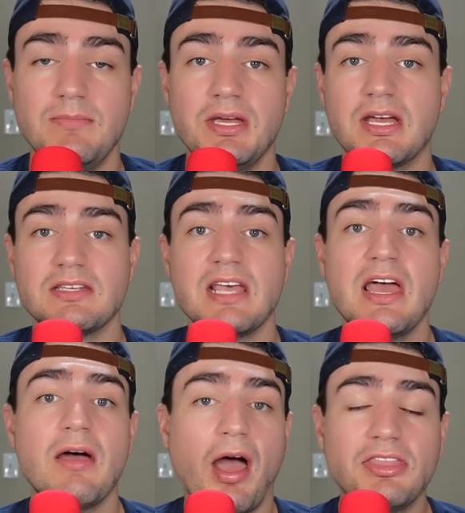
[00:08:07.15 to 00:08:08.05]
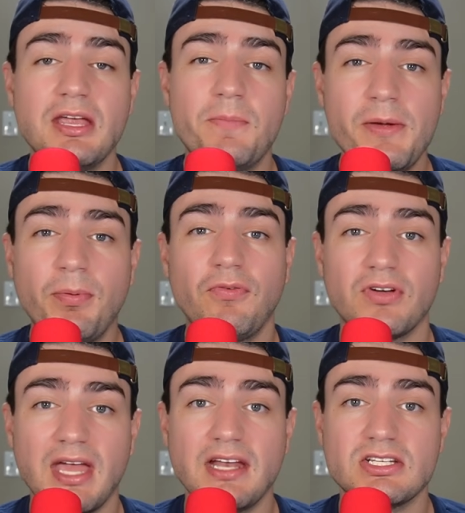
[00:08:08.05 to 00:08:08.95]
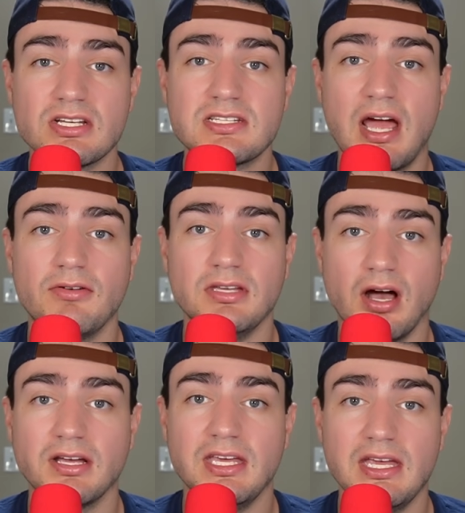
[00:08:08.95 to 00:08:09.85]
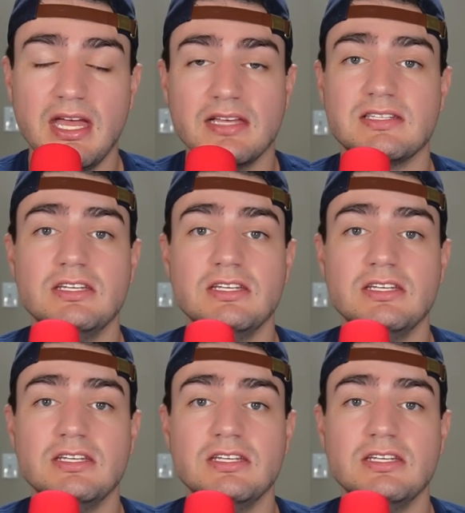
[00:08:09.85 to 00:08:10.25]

because I think people forget just how young he is.